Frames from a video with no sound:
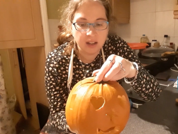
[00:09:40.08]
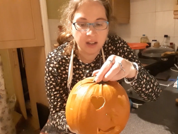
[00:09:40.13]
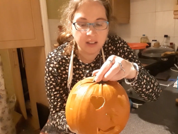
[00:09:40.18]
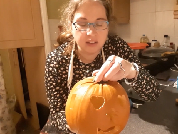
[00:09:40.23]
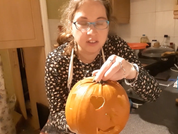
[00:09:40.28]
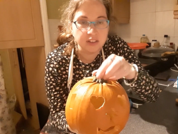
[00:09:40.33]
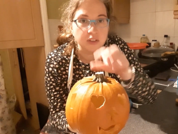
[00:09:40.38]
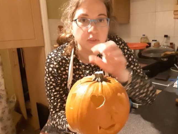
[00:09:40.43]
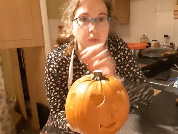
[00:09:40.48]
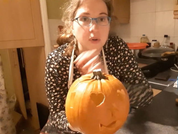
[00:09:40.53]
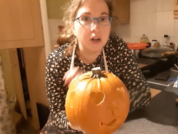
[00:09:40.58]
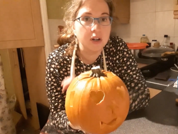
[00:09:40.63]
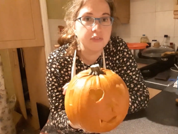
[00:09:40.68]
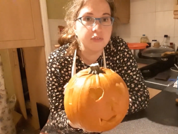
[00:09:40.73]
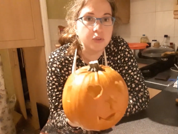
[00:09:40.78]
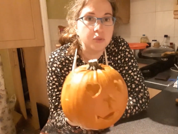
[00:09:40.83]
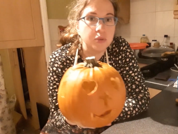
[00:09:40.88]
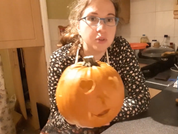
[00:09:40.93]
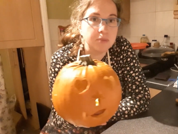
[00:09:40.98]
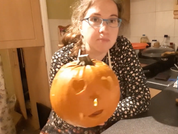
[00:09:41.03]
So what I
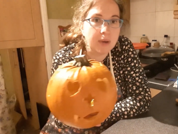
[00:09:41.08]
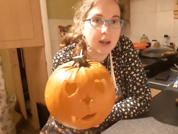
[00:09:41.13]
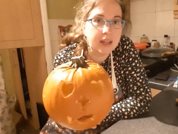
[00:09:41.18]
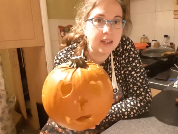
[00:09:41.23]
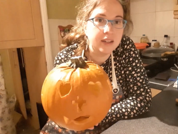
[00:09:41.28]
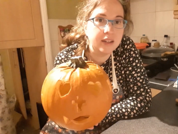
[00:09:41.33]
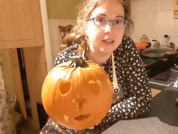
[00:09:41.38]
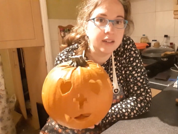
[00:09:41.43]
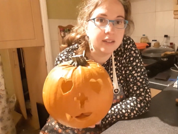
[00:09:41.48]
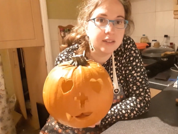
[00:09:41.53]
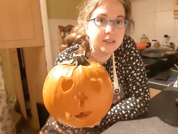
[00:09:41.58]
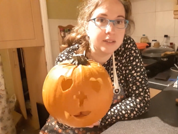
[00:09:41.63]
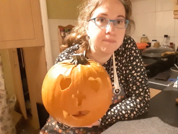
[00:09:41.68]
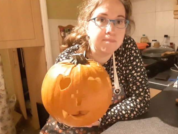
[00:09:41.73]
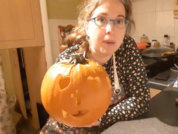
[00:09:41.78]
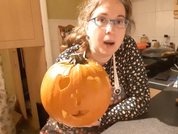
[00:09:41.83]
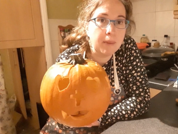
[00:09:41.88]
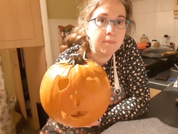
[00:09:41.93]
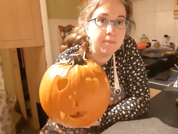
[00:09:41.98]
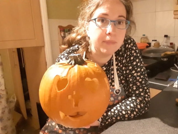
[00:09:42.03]
thought we'd make is
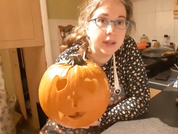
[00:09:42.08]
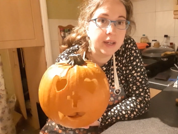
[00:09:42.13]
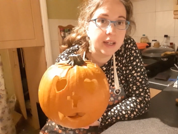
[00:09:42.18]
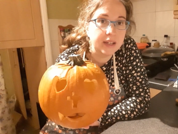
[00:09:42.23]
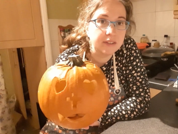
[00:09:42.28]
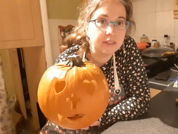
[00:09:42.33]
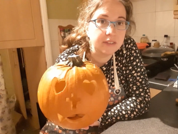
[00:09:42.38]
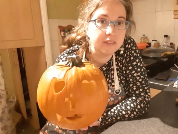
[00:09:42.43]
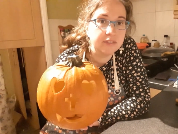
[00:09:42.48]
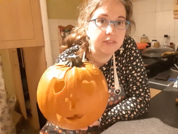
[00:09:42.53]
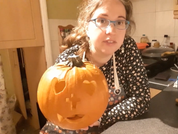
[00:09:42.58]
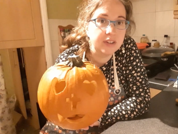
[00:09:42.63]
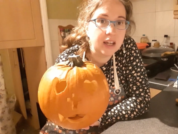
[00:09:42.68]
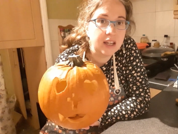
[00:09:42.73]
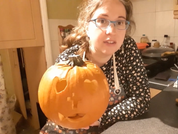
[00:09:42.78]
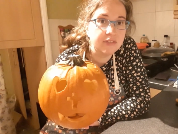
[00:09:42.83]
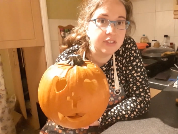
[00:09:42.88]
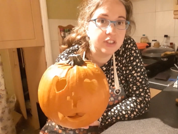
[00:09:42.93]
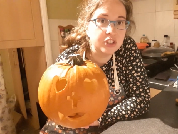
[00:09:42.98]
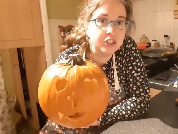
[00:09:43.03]
pumpkin
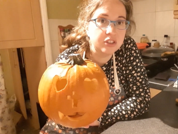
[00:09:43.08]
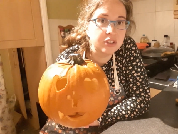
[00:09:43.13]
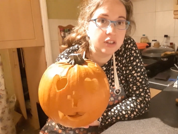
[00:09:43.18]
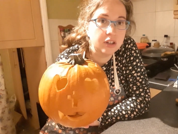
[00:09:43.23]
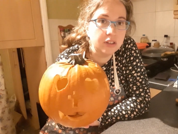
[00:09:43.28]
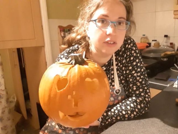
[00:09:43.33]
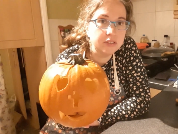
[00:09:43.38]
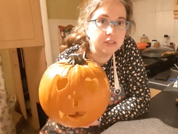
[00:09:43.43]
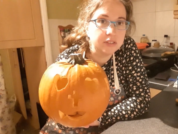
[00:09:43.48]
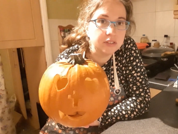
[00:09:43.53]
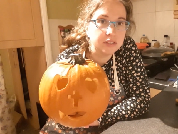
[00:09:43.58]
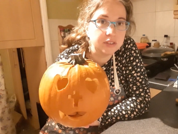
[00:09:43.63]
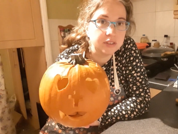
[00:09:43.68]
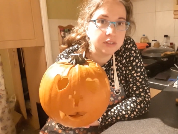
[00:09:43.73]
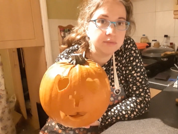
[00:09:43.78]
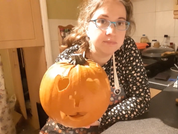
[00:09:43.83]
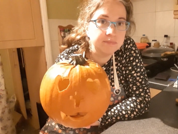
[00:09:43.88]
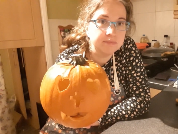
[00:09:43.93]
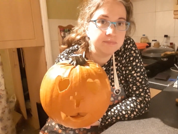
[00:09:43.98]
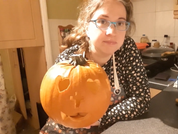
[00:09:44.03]
flavoured scones.
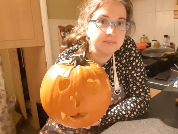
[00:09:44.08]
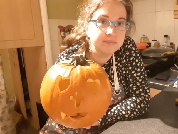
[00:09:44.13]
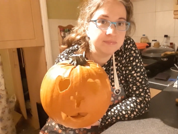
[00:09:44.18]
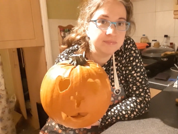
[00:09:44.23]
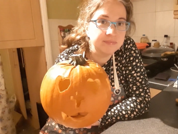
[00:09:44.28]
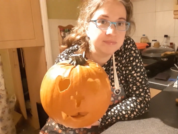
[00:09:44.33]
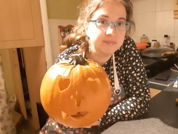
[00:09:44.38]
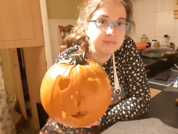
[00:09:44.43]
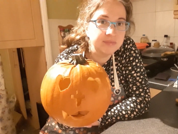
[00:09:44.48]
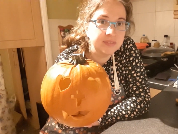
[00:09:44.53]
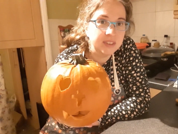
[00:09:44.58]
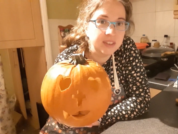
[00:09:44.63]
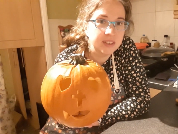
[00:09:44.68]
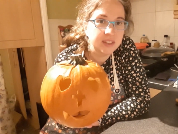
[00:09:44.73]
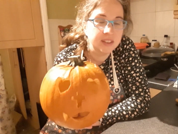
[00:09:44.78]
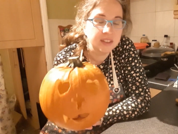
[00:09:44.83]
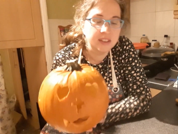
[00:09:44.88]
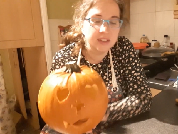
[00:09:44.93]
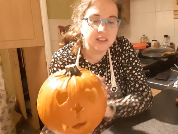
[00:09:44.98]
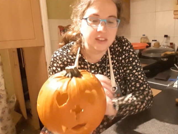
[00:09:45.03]

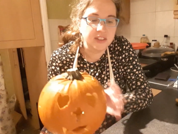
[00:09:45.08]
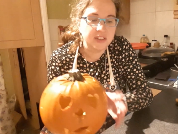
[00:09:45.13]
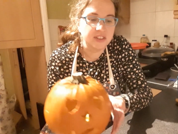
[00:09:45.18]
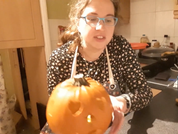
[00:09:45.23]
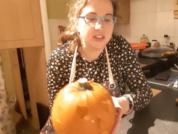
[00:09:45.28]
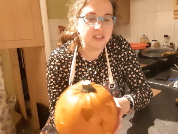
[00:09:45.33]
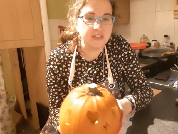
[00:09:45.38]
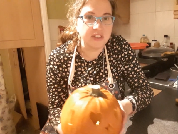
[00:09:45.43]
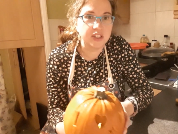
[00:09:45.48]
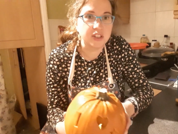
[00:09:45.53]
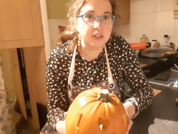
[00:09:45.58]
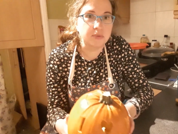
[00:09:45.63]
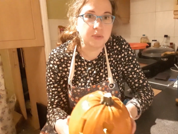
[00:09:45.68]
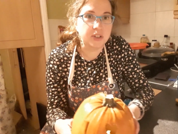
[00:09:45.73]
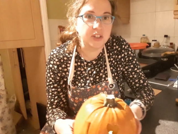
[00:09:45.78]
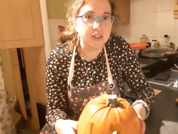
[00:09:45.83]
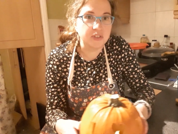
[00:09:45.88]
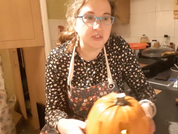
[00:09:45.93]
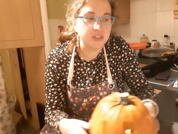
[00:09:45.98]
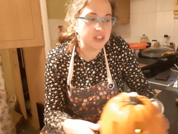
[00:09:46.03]
So this is what
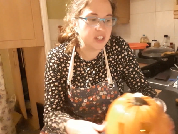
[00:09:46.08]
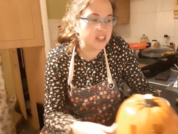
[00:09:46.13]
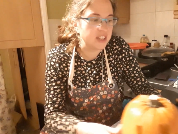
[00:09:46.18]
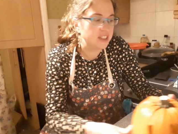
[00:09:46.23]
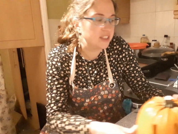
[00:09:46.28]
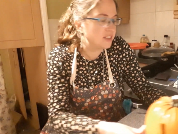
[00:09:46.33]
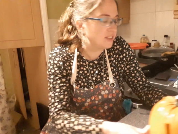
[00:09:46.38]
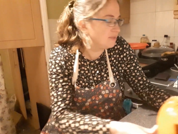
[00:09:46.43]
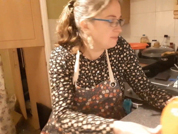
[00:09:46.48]
you will need.